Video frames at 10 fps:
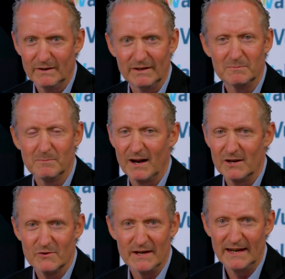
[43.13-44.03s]
it's
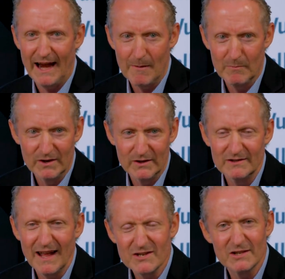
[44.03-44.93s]
monitoring cameras,
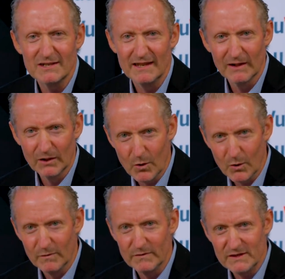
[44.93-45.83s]
not just in the
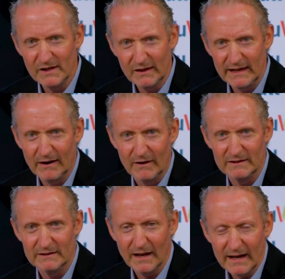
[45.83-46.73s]
local facility on
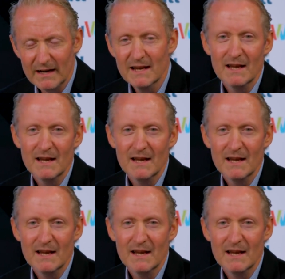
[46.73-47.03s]
site,